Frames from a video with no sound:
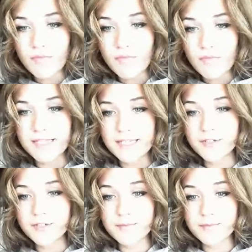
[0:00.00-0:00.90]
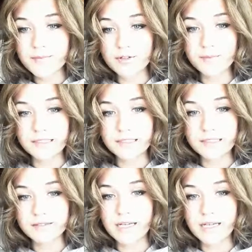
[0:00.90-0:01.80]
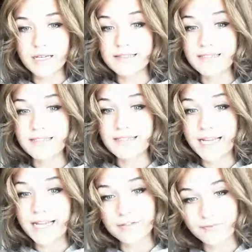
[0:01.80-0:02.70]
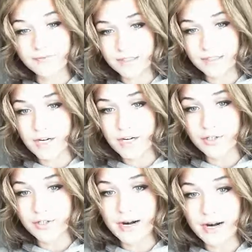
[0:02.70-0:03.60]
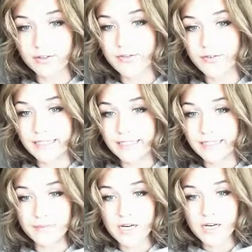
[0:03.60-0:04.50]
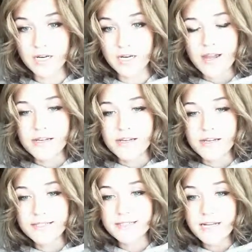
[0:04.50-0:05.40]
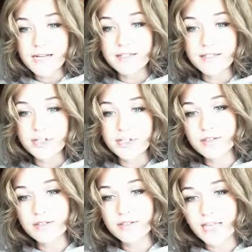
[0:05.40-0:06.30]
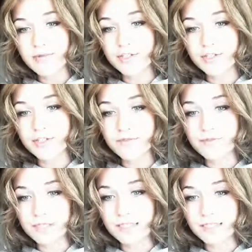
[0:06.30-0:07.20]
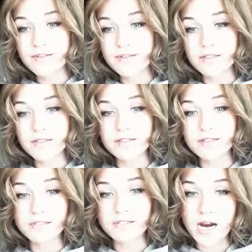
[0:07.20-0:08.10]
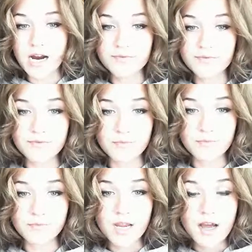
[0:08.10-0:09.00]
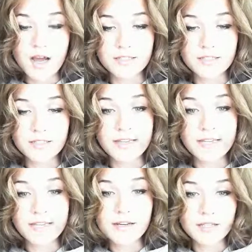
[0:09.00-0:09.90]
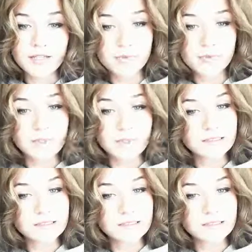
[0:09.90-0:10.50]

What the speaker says: Such firms don't build an understanding of international market over time. Instead, they just establish different activities in different countries from the day number one.